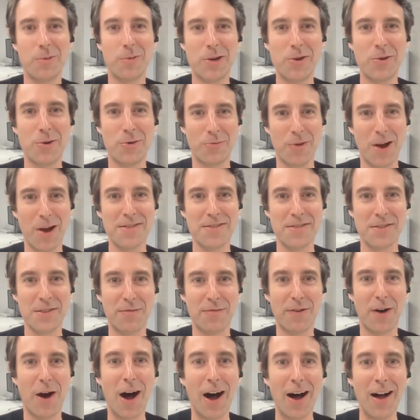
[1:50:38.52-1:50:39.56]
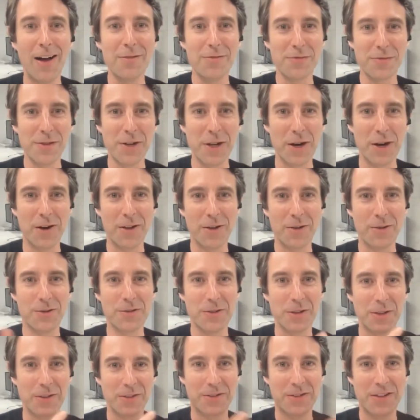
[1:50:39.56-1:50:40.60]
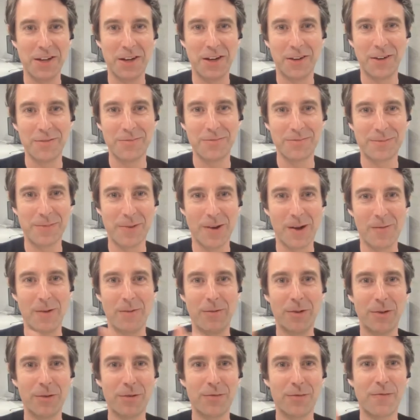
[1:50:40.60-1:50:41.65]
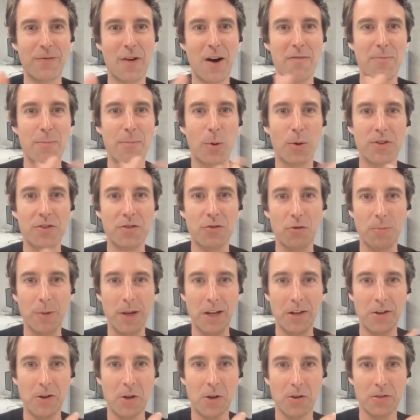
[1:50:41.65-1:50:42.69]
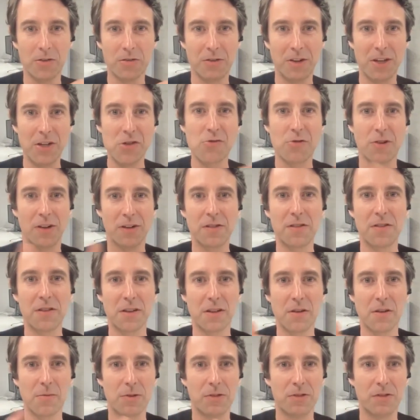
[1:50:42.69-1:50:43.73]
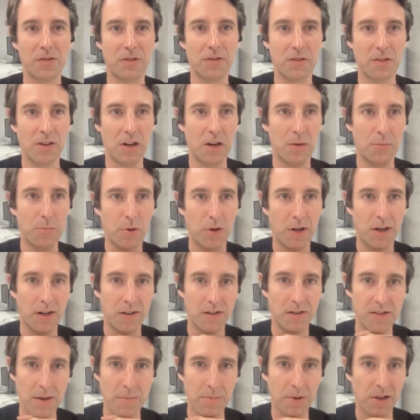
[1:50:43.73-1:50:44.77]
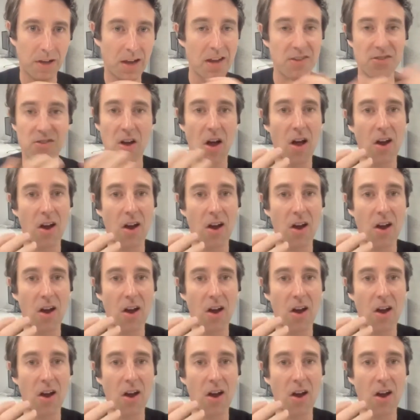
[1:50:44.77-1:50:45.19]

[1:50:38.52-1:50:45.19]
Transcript: we could have raised the 5. There was, it was $5.2 million of interest that was, put in his application.